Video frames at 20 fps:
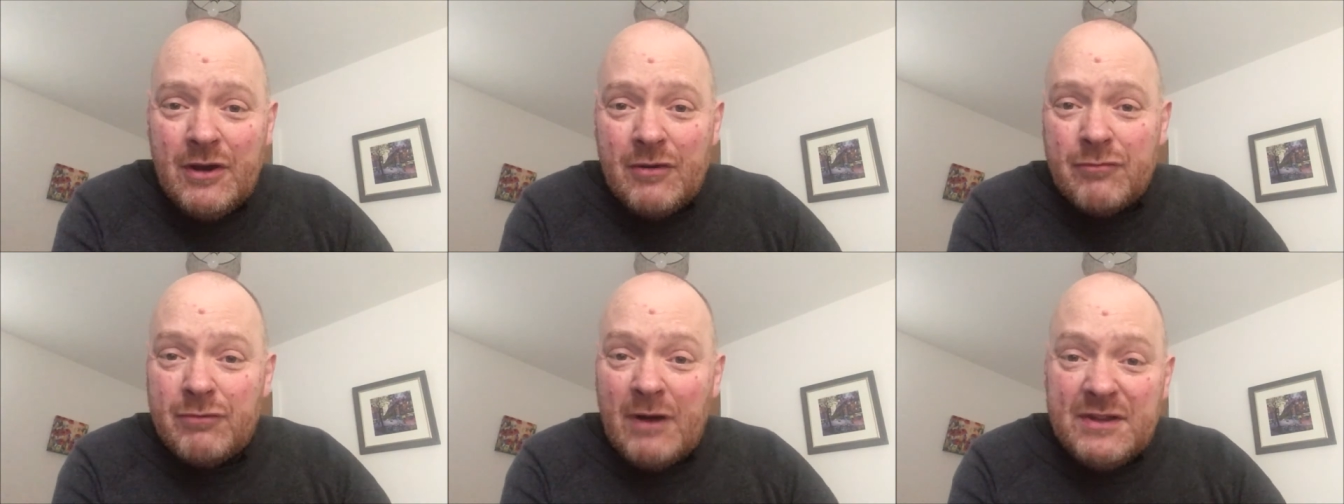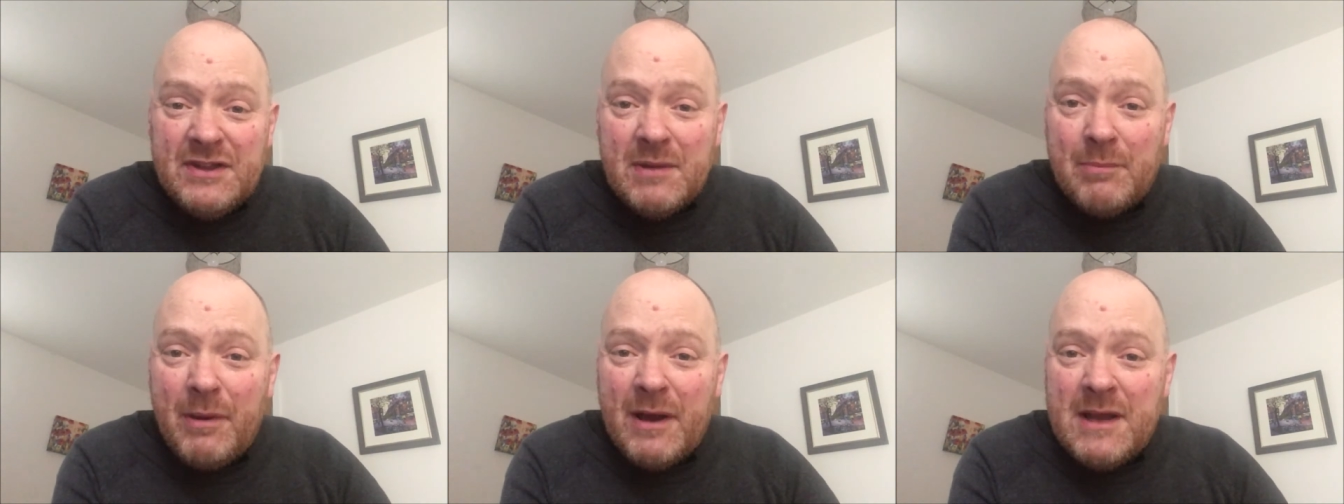
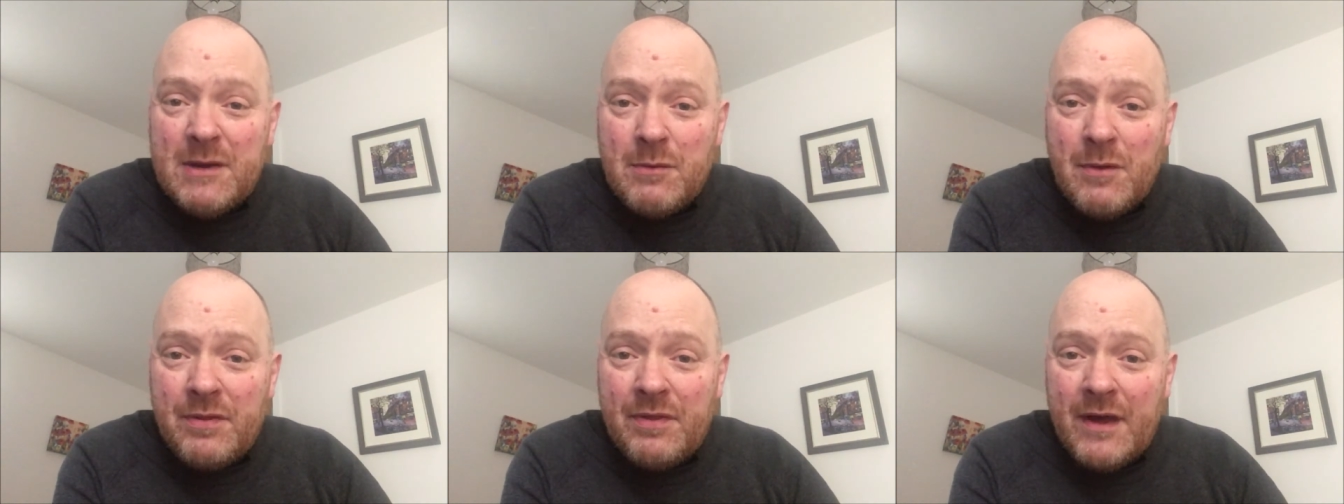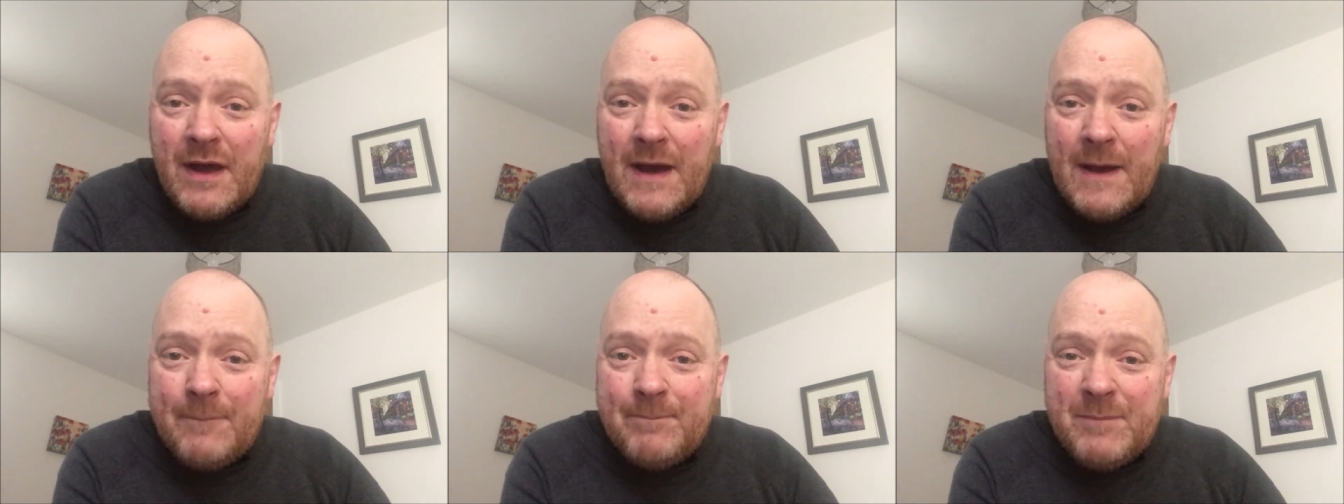run the bike with
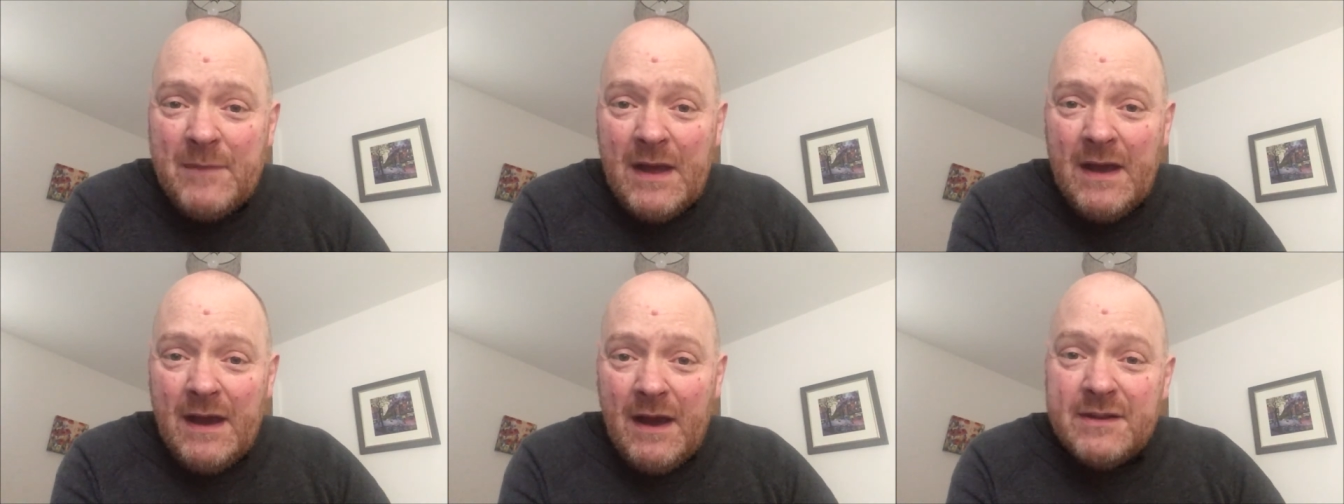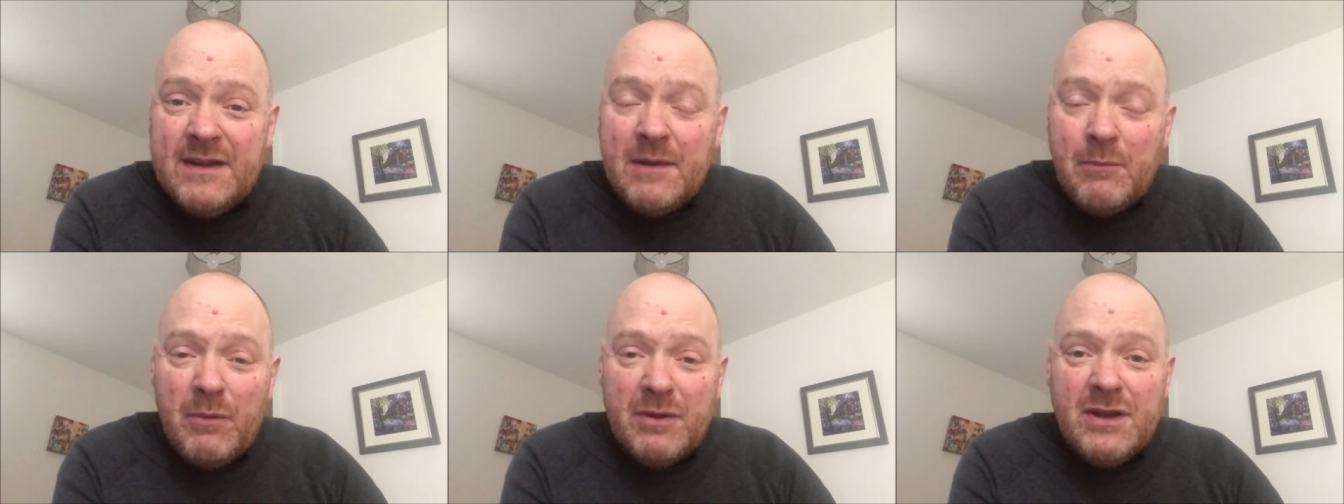that,
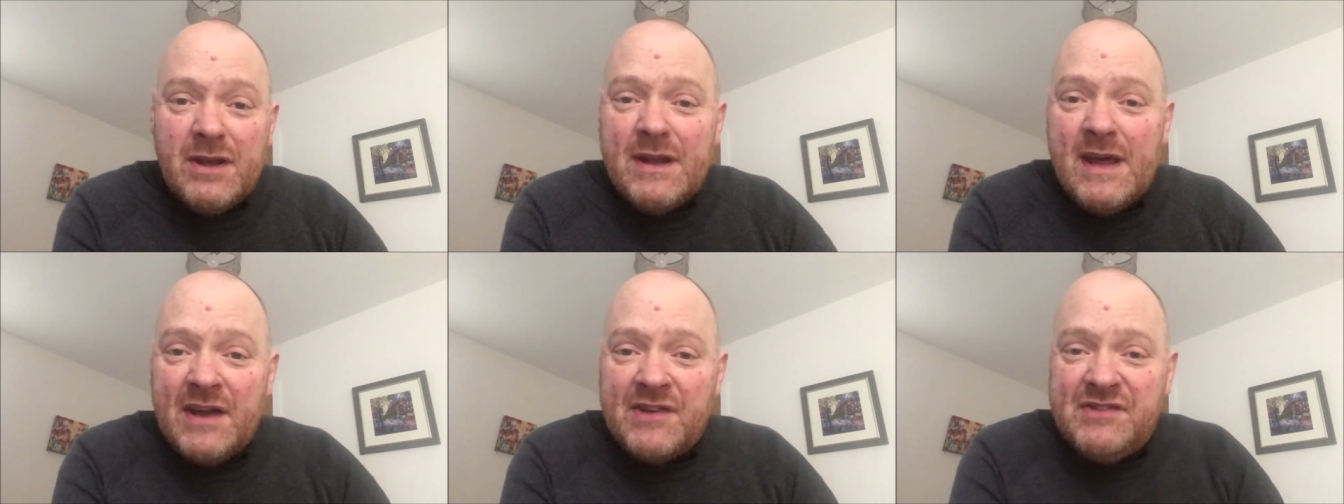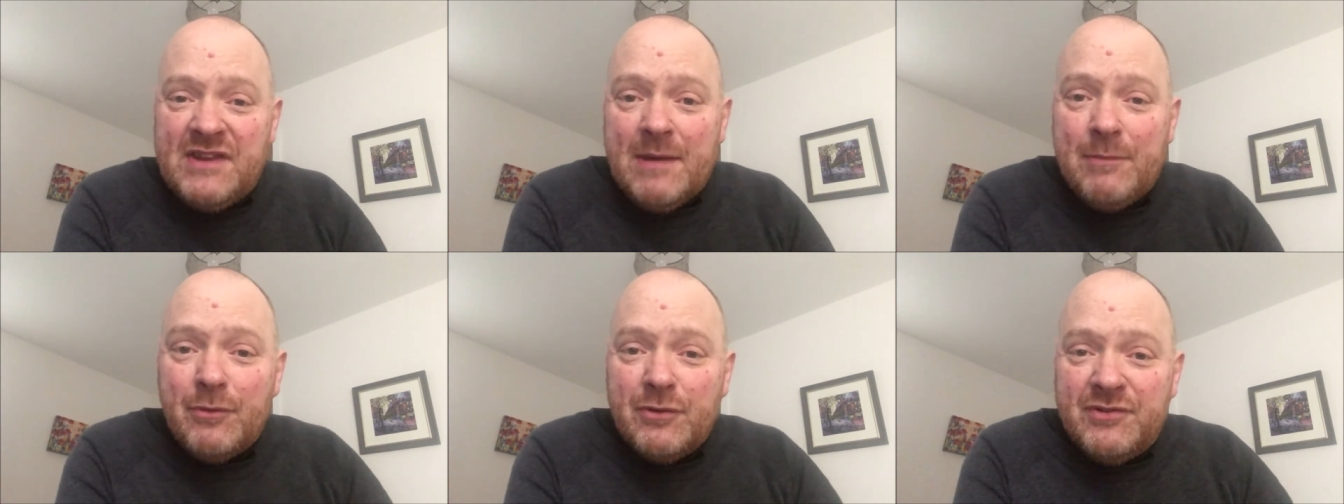and then when the
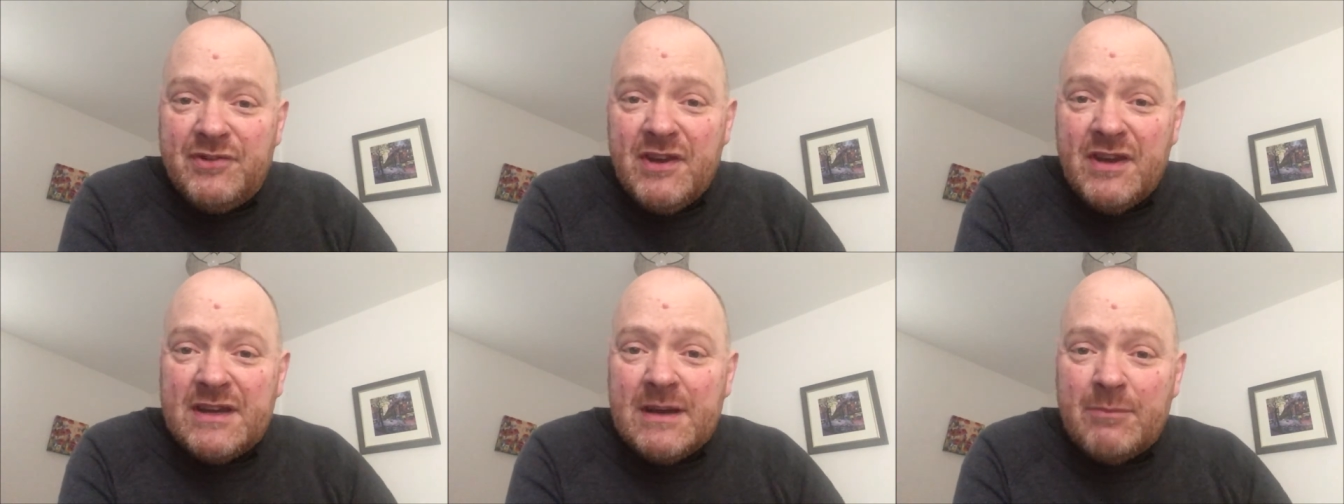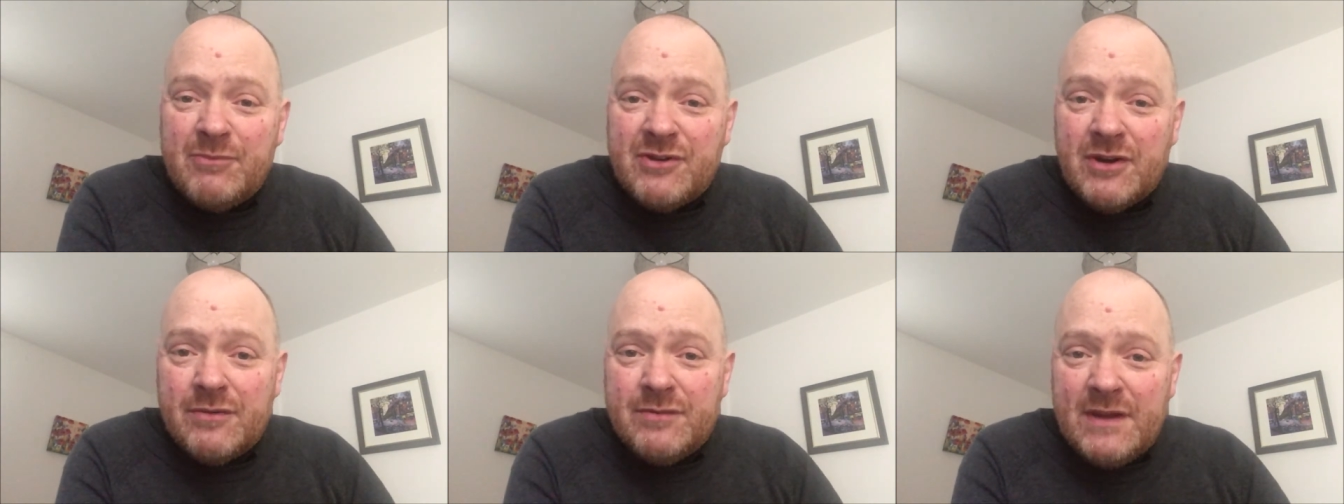next MOT
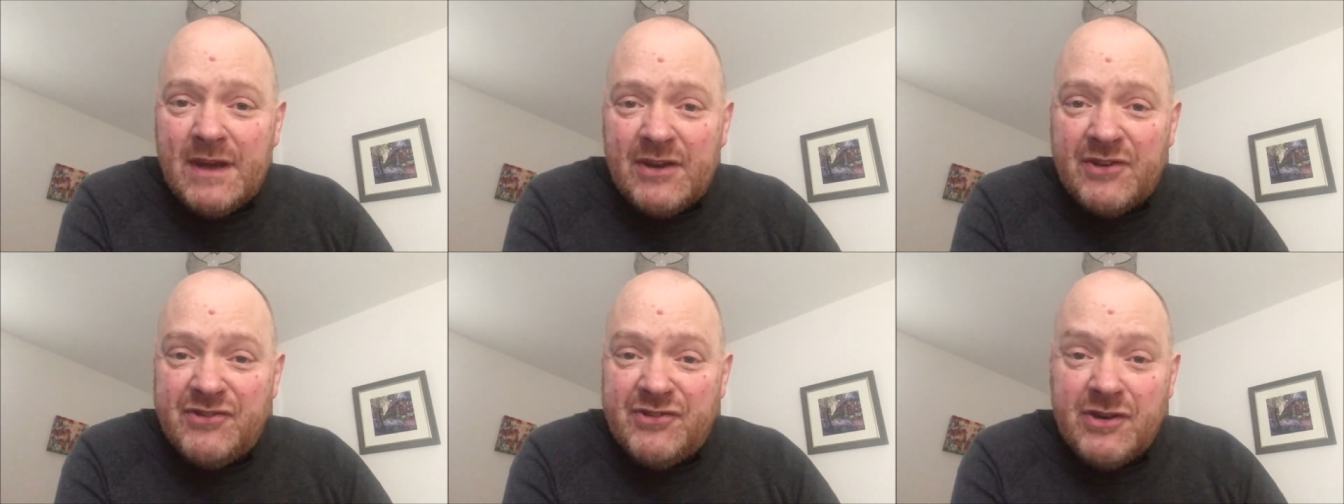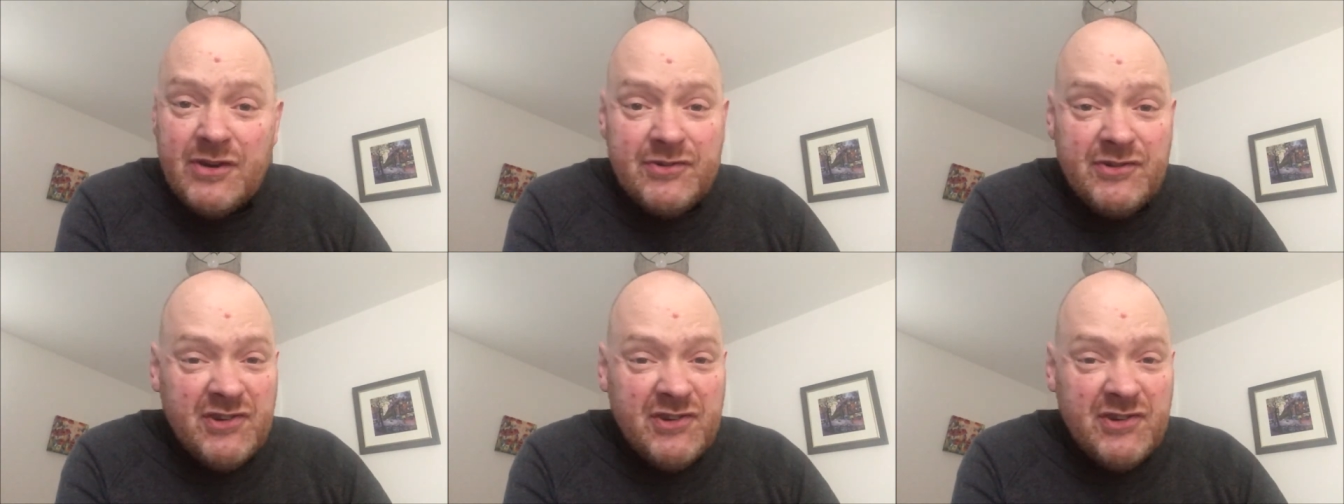comes around next year,